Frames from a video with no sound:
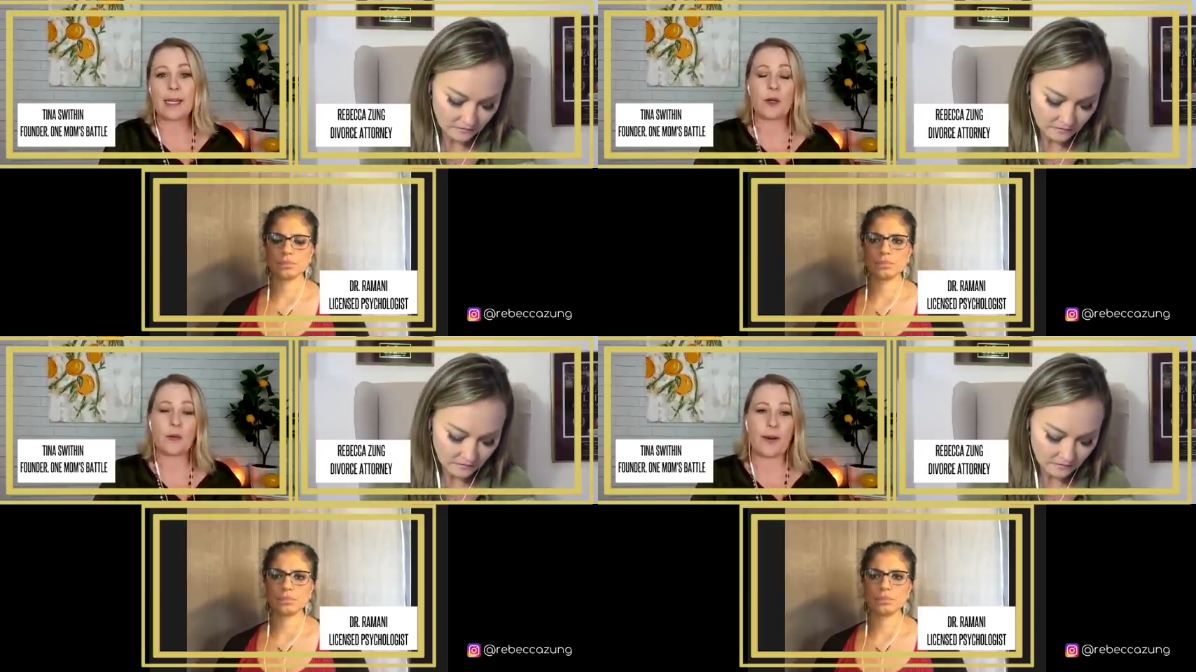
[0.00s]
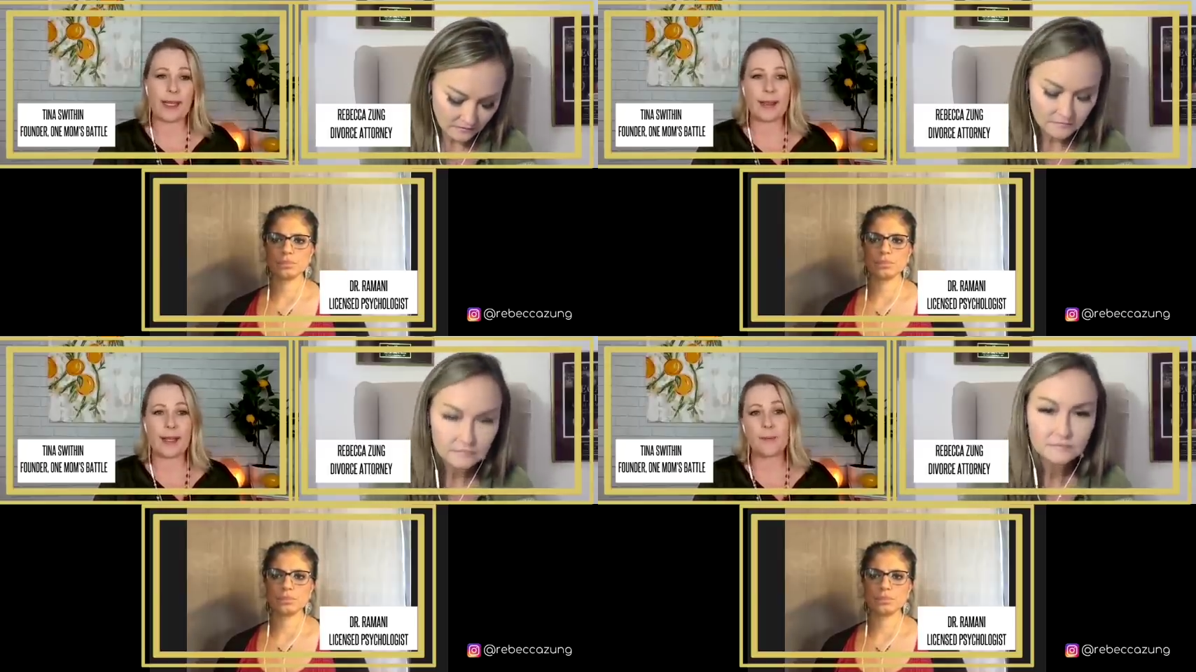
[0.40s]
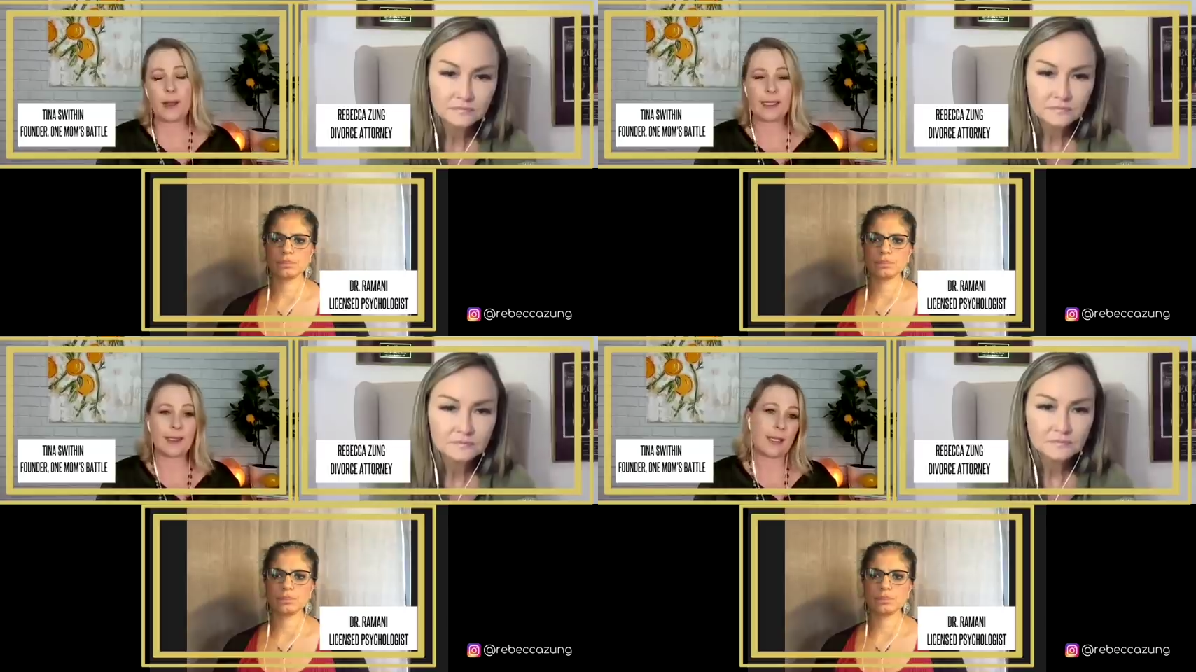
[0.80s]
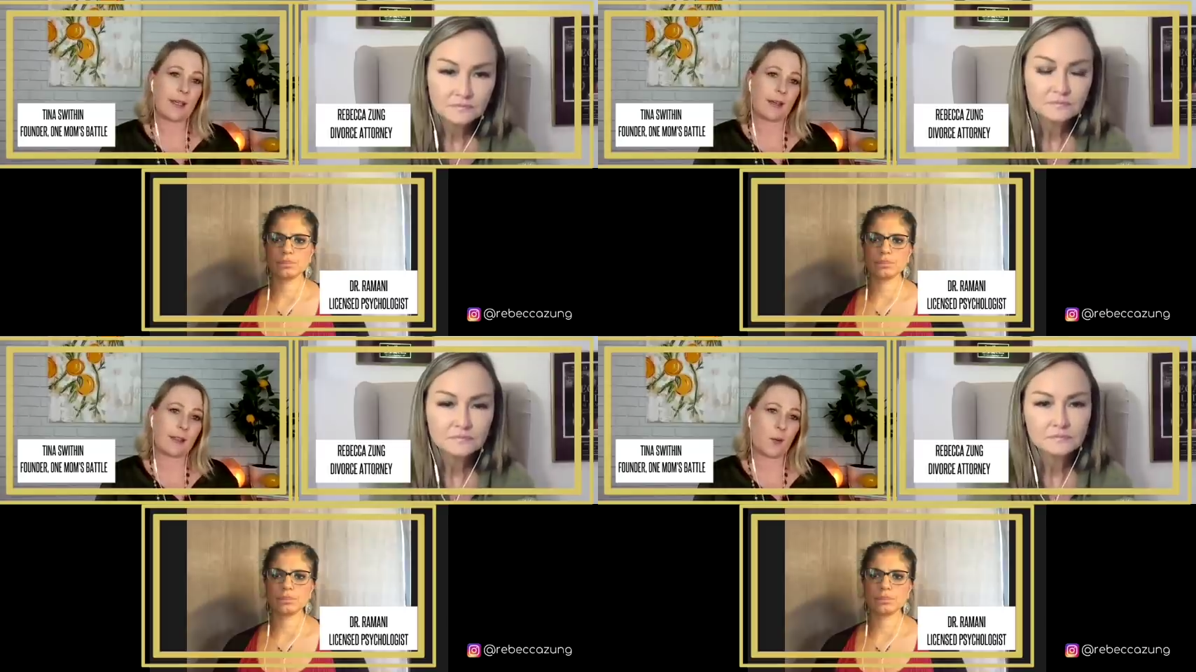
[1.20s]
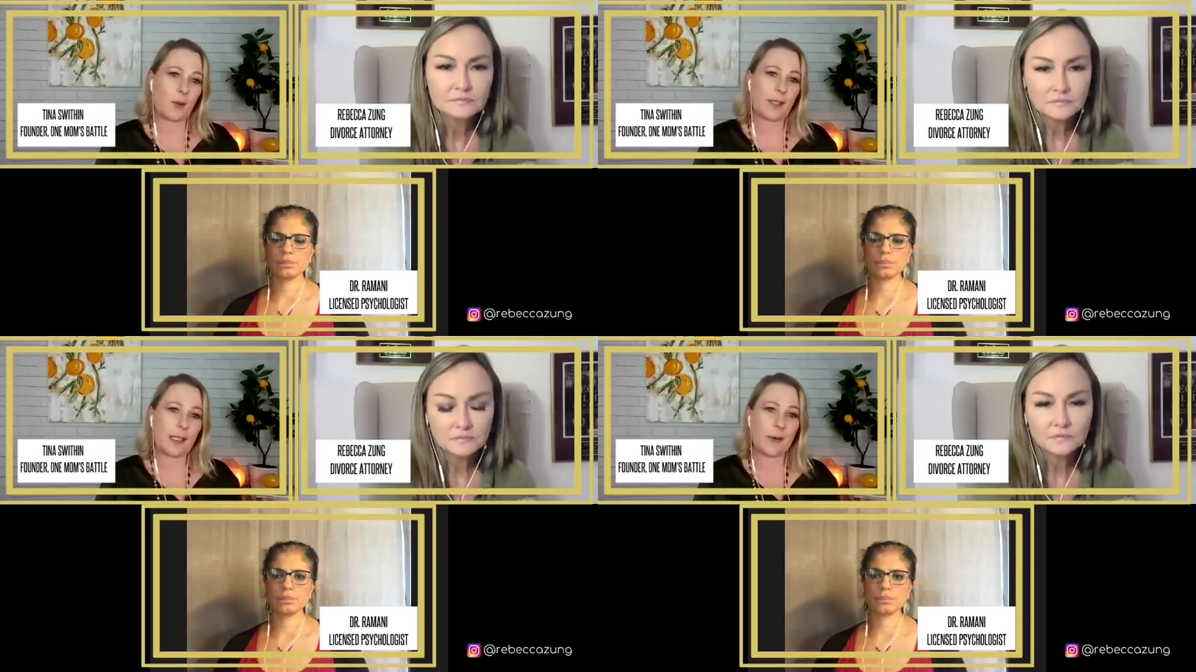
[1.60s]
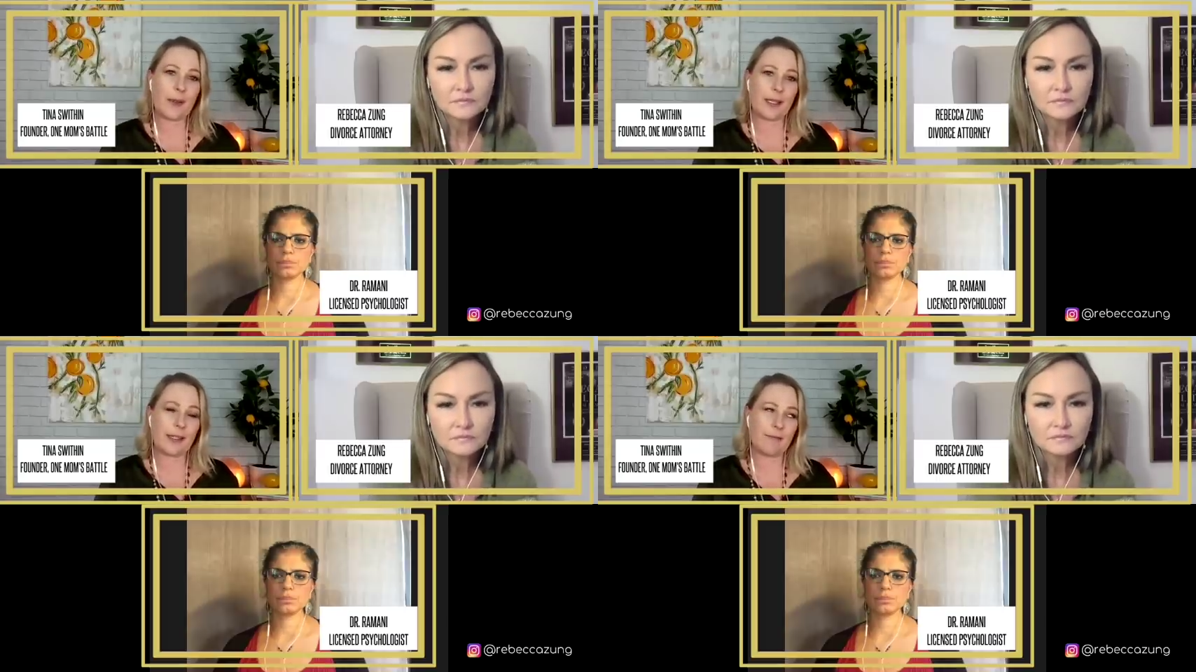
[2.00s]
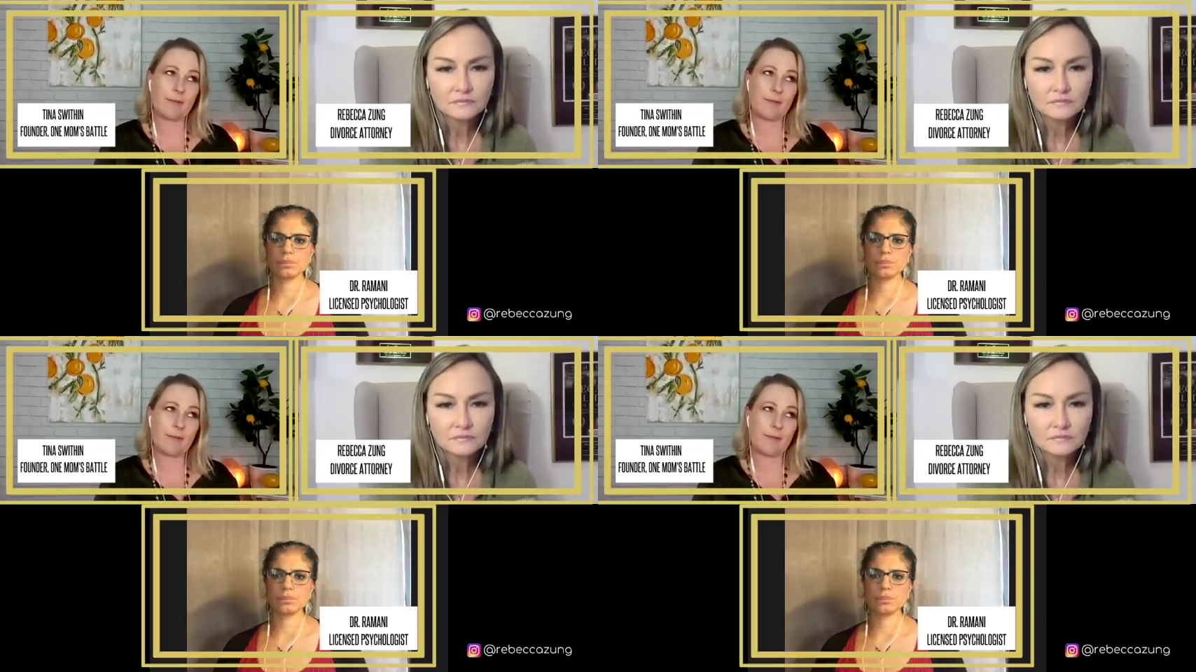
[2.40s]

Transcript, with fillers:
Speaker 1: and go find them because in our court you can